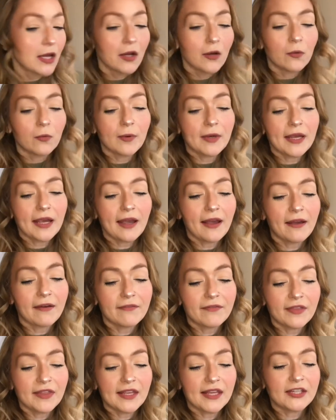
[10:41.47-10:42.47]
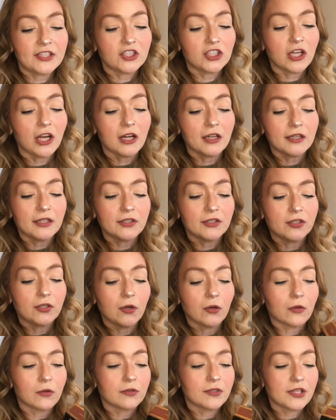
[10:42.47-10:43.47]
We have the Chocolate
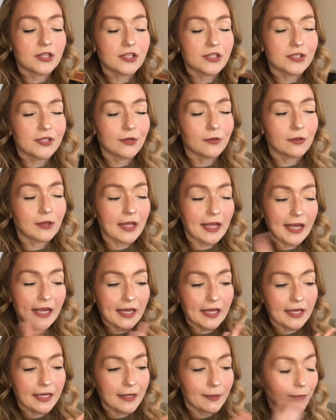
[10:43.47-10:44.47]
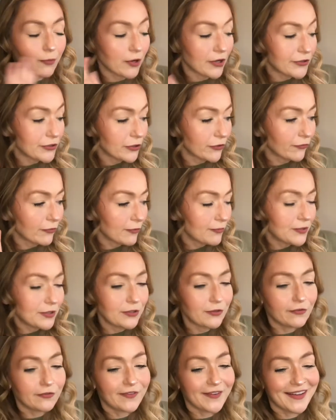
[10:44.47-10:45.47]
Gold Soleil bronzer from Too
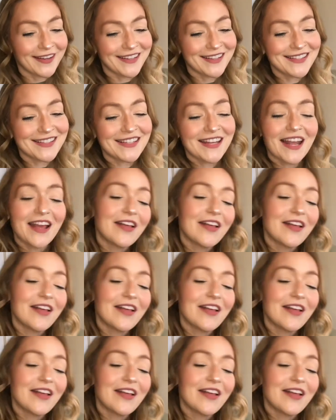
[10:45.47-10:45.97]
Faced,